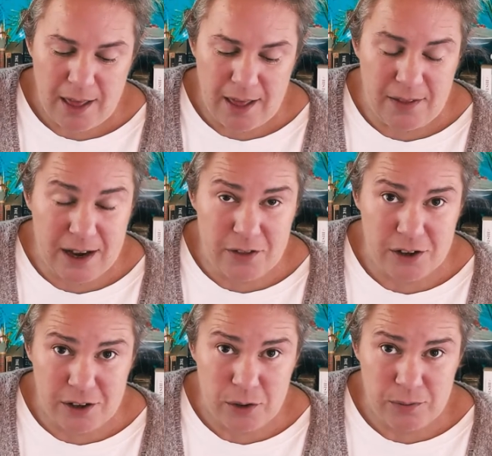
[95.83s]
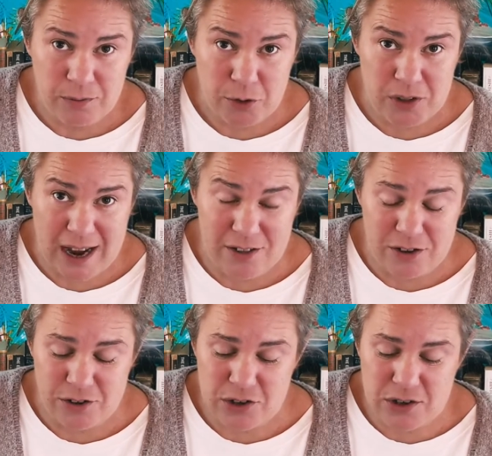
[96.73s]
And the other, for the
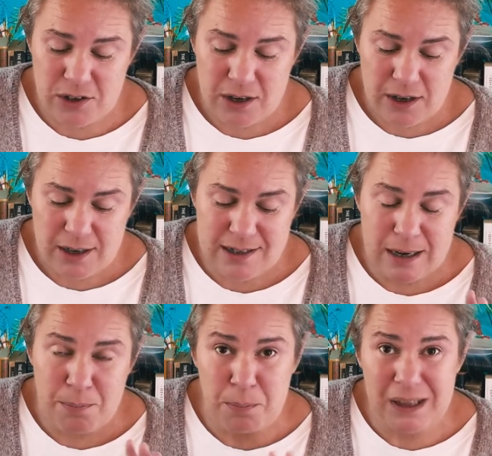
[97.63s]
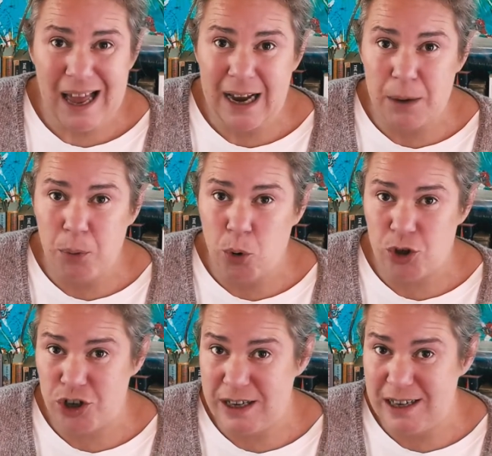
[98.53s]
heathers, is a black
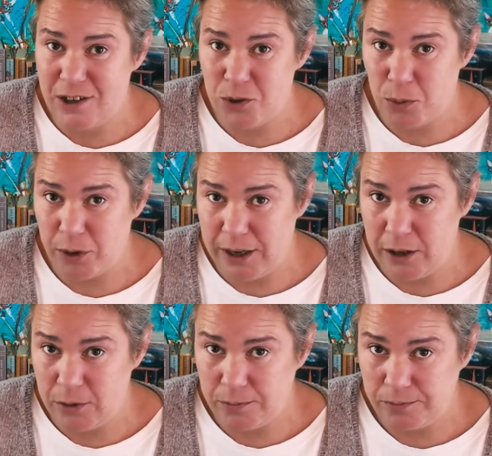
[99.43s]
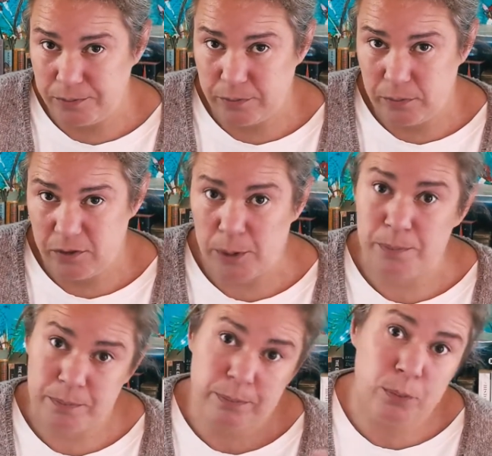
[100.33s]
Portuguese merino from
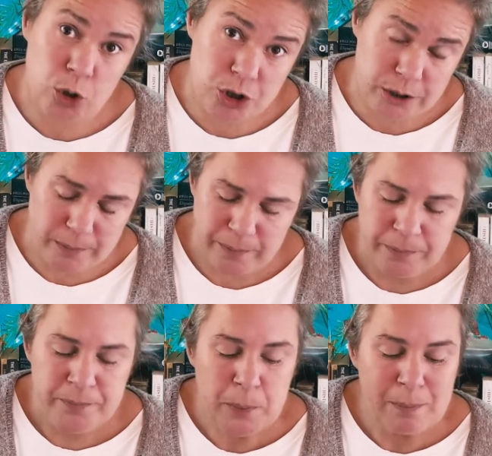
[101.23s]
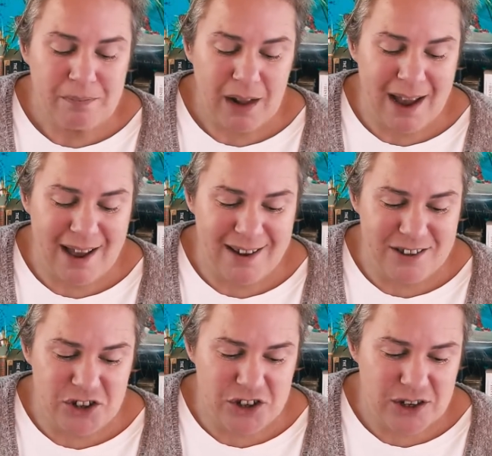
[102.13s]
Portugal.
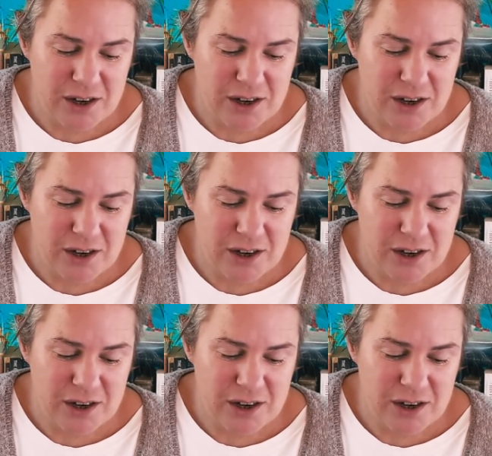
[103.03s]
And